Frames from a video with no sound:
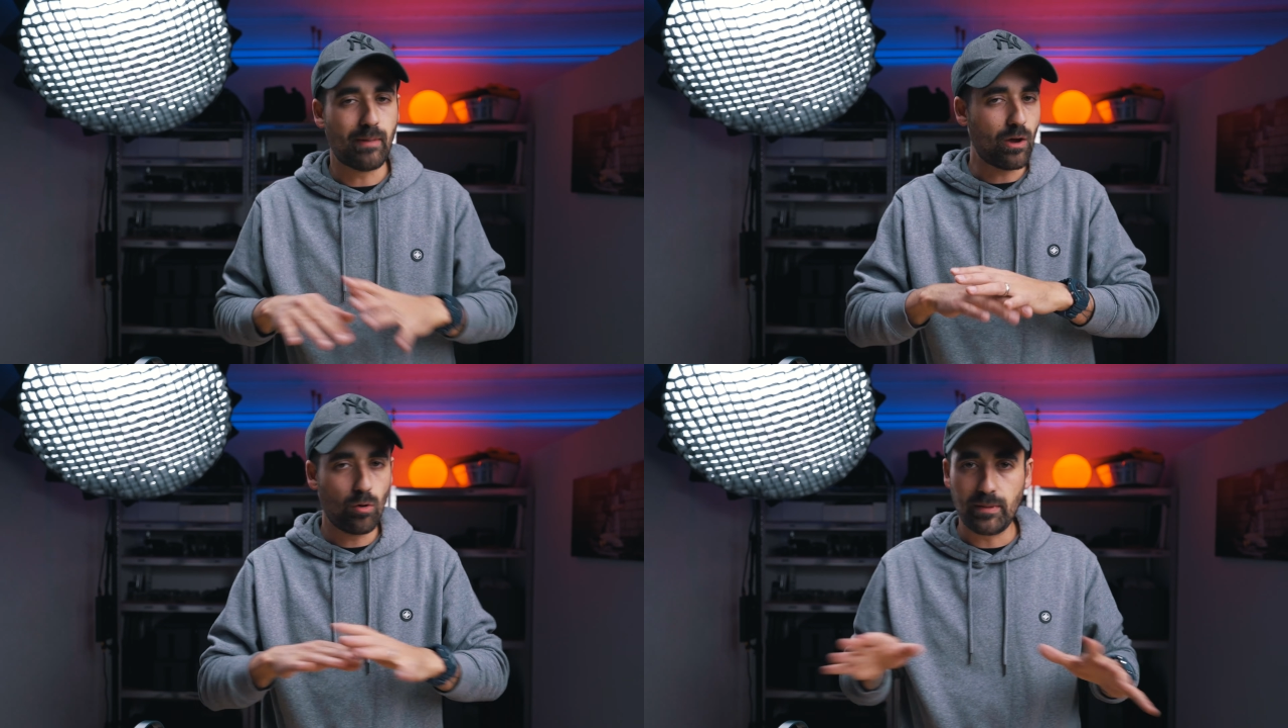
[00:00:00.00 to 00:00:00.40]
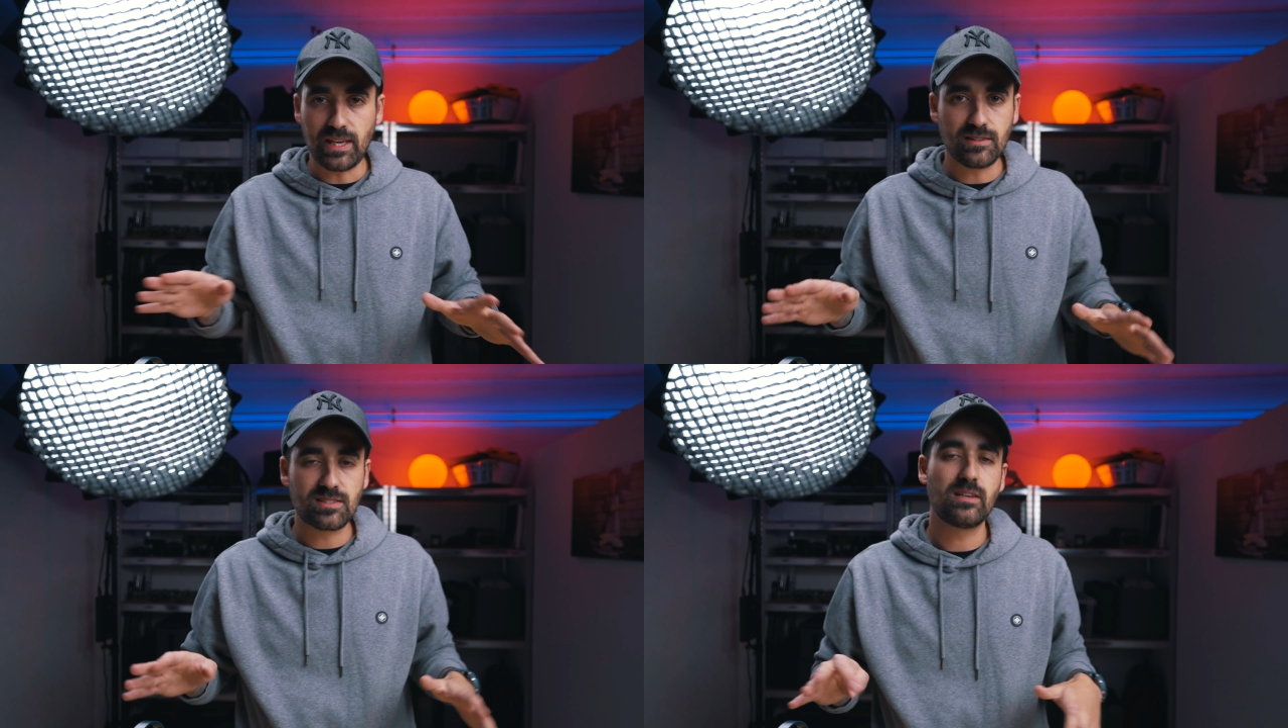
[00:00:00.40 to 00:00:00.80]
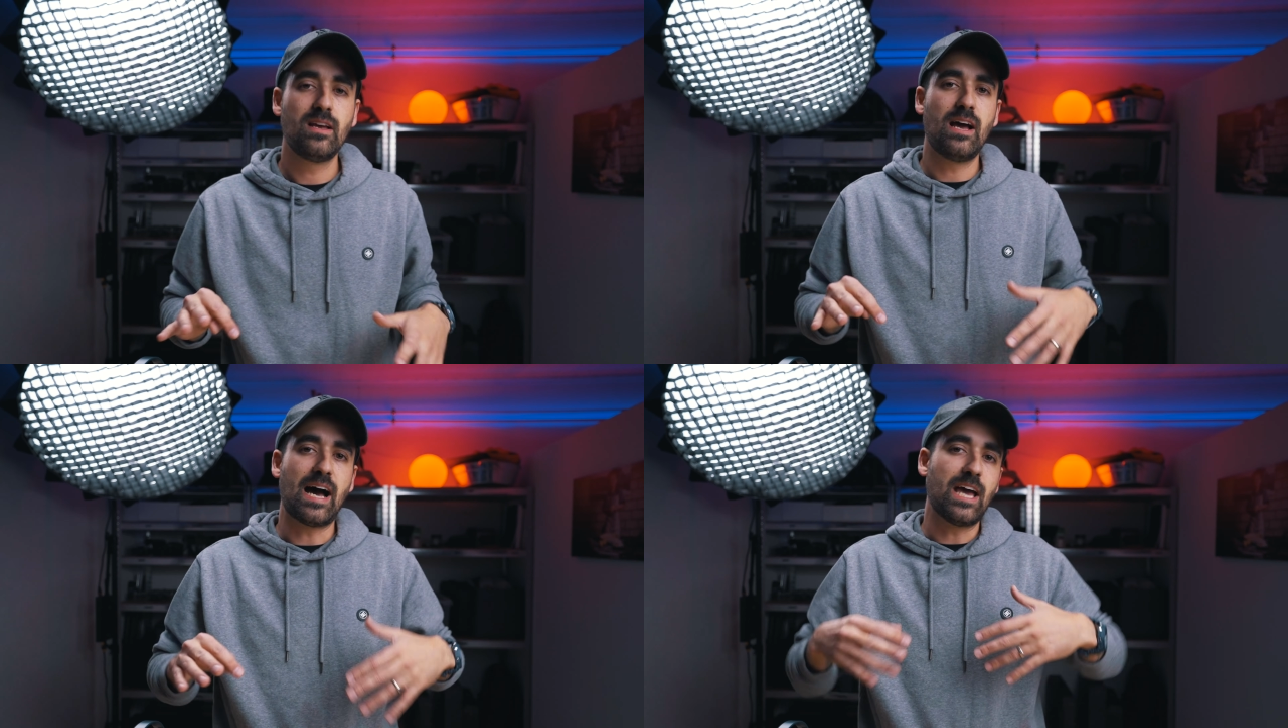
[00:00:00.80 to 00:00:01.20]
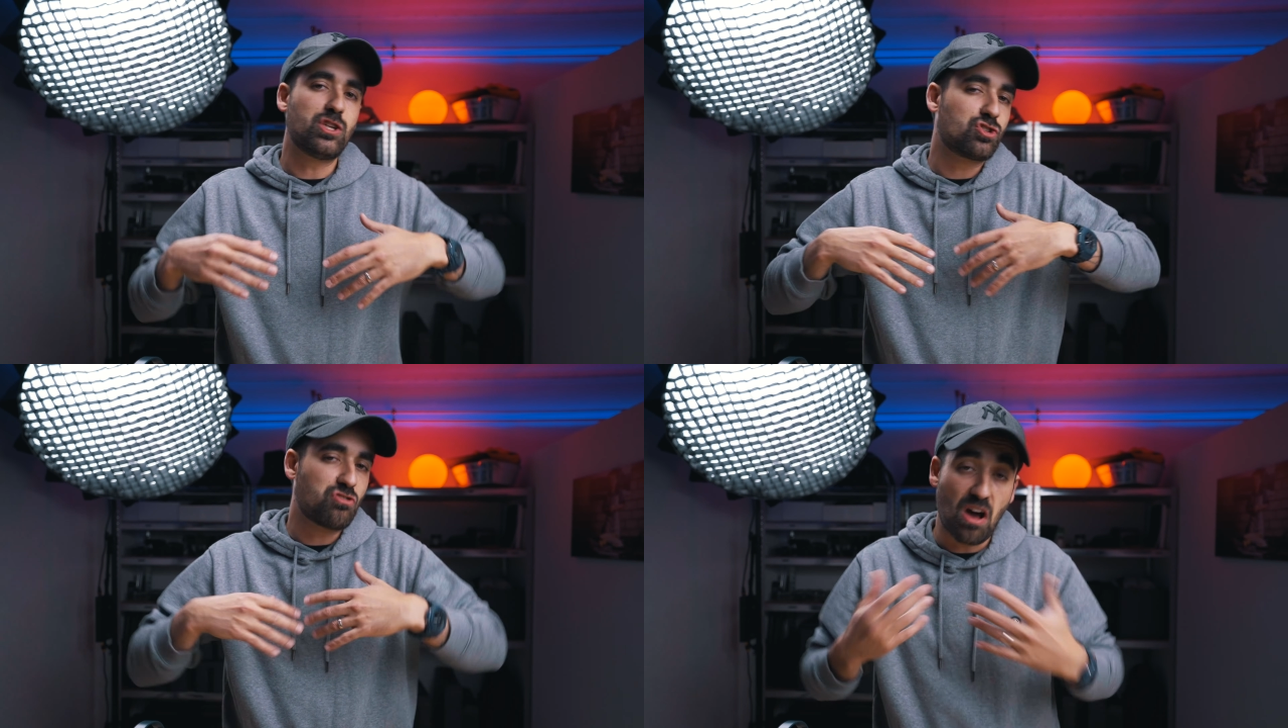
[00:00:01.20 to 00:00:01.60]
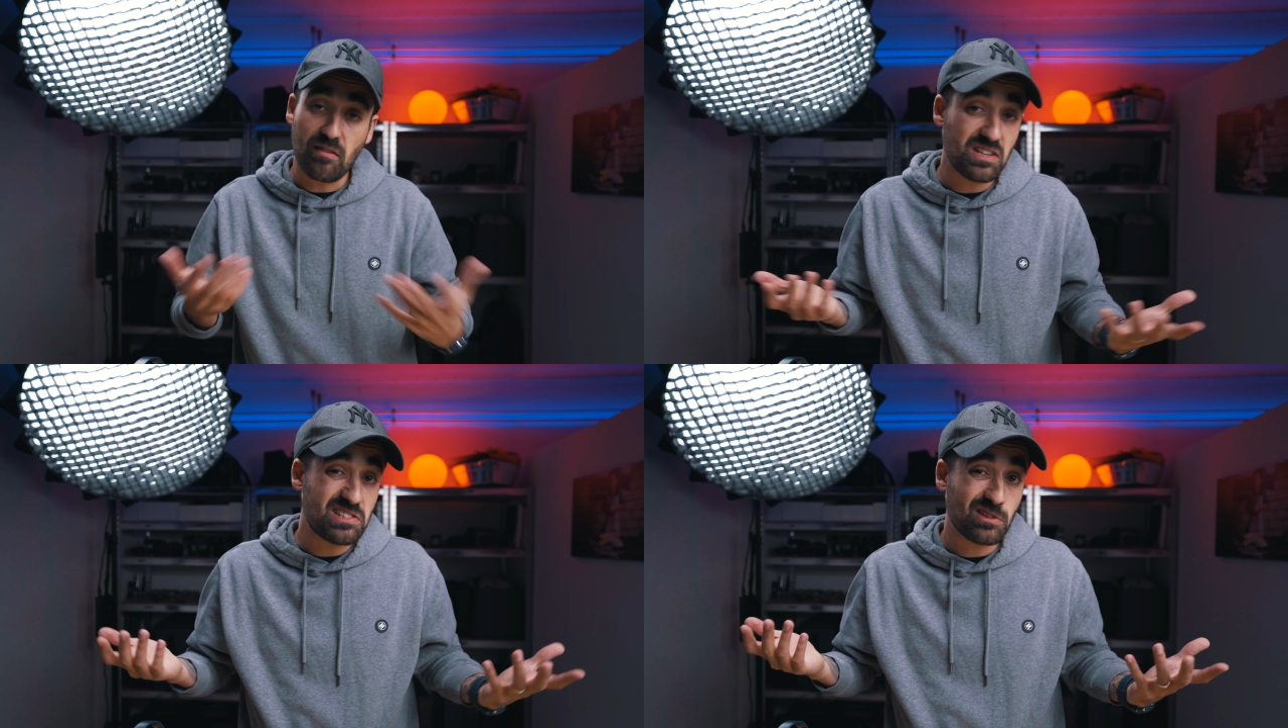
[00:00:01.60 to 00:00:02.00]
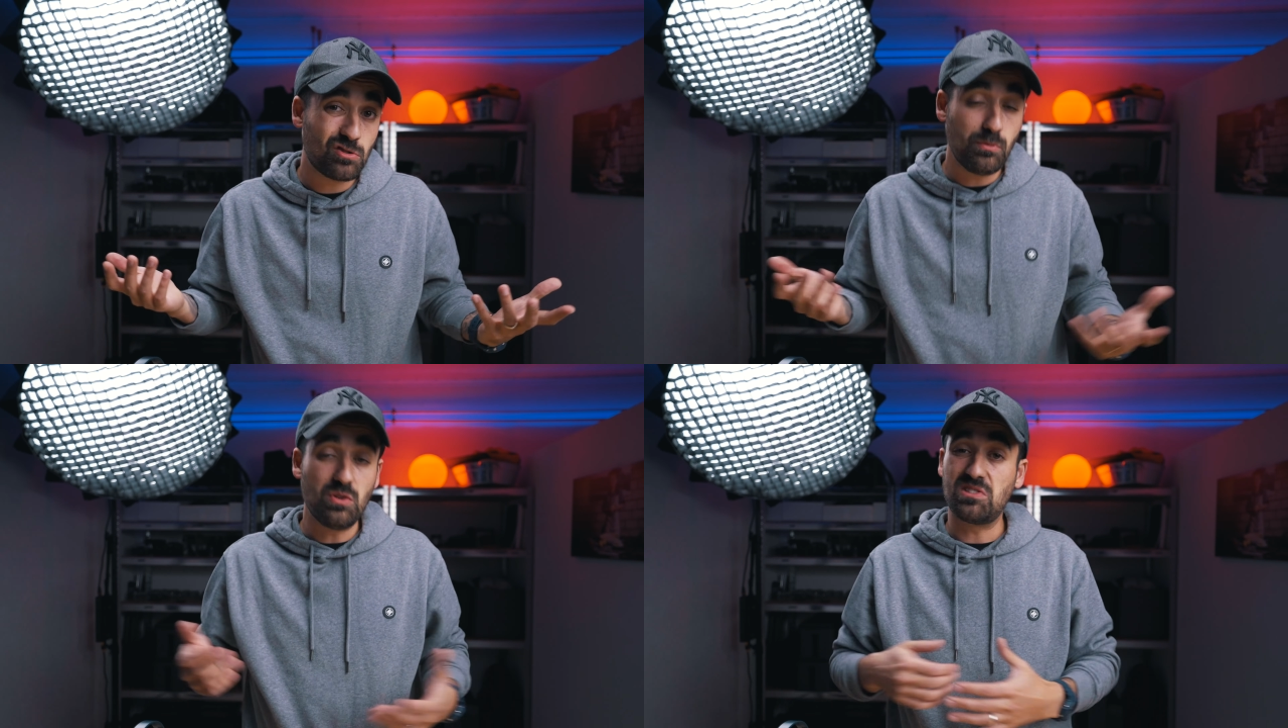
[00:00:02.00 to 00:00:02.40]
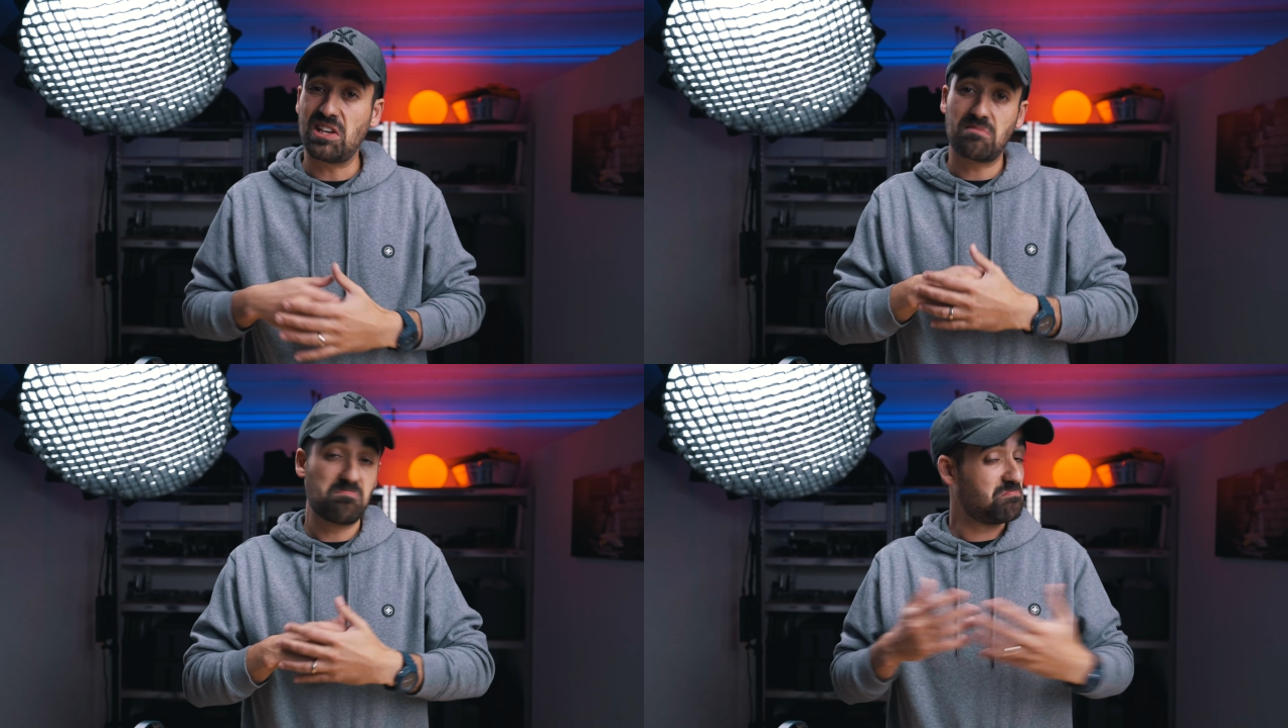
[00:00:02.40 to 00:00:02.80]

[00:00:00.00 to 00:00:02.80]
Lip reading: by all means. I just love listening to music.